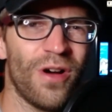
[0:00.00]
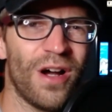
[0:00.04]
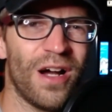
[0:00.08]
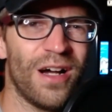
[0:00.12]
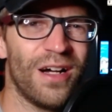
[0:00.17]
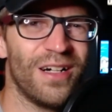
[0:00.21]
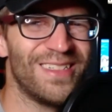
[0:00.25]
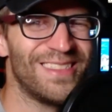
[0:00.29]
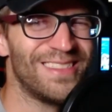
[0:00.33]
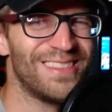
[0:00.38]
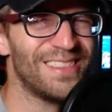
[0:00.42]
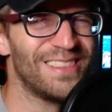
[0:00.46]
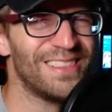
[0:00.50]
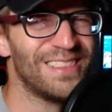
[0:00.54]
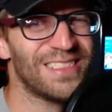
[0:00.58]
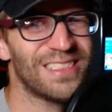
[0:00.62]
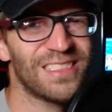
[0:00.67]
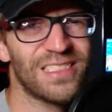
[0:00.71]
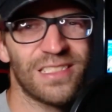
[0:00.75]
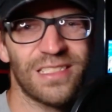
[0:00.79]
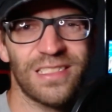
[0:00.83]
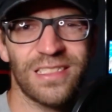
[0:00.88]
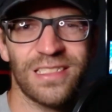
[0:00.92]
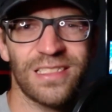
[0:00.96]

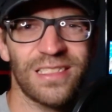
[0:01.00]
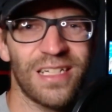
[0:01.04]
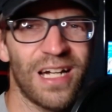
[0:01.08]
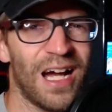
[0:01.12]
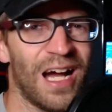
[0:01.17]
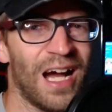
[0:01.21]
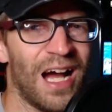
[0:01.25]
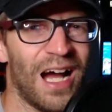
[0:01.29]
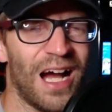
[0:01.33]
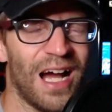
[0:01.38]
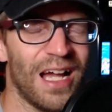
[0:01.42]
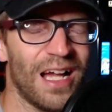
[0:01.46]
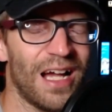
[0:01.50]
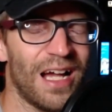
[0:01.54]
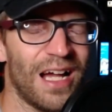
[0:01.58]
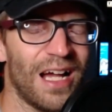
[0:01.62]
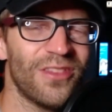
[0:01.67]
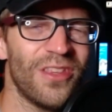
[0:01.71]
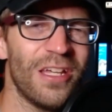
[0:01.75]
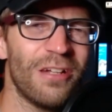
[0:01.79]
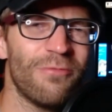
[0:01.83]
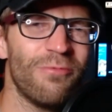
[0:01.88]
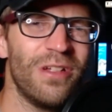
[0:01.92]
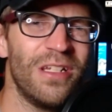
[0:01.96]
I
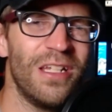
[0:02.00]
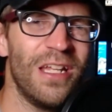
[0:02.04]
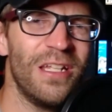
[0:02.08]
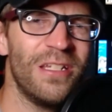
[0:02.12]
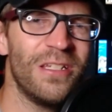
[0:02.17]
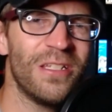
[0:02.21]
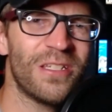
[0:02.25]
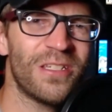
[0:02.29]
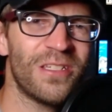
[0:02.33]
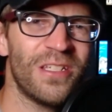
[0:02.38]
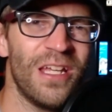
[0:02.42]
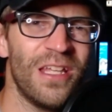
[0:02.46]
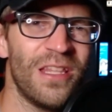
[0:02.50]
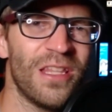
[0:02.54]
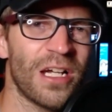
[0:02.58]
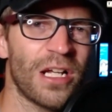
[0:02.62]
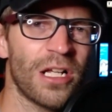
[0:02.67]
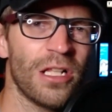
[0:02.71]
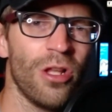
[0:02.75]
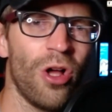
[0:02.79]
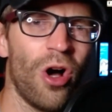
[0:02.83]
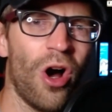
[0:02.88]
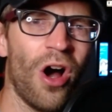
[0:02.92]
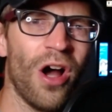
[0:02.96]
think we need to see the
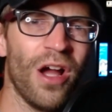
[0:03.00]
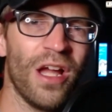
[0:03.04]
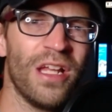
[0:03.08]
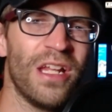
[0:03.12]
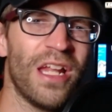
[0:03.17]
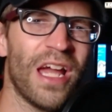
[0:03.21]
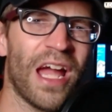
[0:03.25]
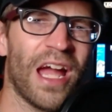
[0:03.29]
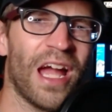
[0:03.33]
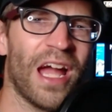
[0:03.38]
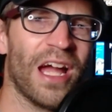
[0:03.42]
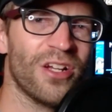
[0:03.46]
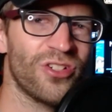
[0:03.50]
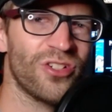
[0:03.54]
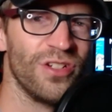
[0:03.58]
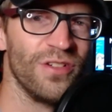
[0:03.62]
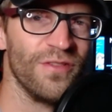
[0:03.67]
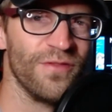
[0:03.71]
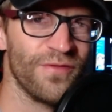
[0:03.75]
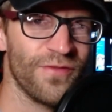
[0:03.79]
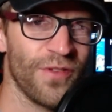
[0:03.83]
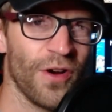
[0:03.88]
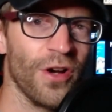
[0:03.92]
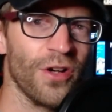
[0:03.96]
claw in action
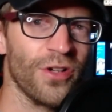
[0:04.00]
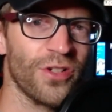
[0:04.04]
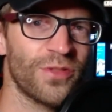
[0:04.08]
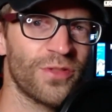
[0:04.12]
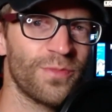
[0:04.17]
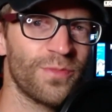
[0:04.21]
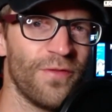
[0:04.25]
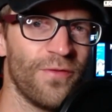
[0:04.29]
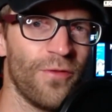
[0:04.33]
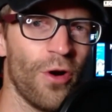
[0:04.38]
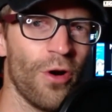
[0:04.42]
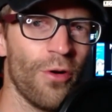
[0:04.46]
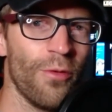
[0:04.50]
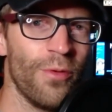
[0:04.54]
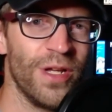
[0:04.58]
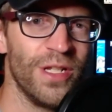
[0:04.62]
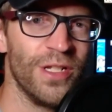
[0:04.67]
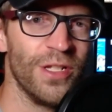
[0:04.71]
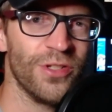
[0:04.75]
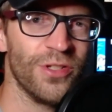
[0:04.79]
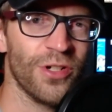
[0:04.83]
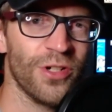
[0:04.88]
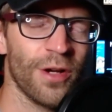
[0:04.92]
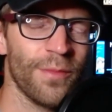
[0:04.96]
first before we
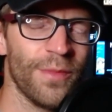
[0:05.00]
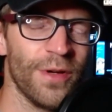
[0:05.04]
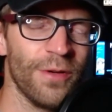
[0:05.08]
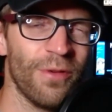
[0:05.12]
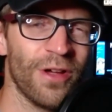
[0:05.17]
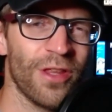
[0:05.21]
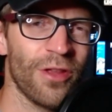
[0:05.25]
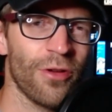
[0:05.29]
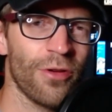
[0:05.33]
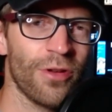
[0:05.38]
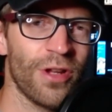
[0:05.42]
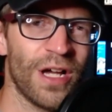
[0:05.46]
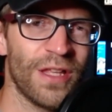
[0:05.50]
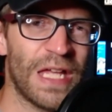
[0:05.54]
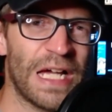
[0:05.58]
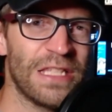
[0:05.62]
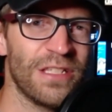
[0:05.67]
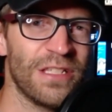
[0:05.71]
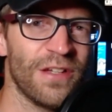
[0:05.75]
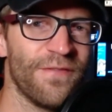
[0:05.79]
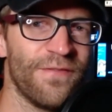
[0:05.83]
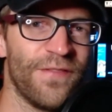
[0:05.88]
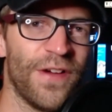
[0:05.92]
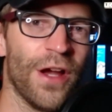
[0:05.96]
determine whether or not that's
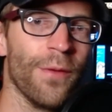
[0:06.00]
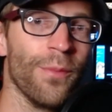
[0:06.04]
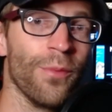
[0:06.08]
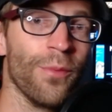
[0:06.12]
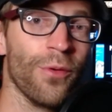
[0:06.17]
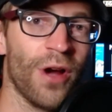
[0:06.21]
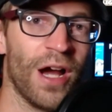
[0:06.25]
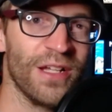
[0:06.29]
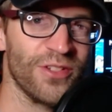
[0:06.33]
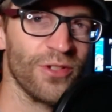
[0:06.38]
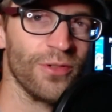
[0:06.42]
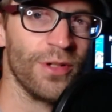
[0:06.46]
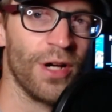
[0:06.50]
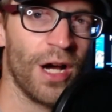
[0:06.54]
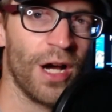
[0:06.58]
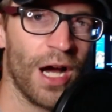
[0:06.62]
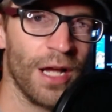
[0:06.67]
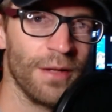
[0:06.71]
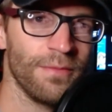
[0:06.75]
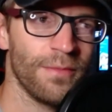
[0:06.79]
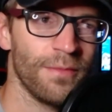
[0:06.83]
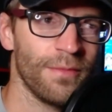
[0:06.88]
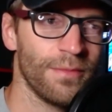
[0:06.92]
a fair price or not.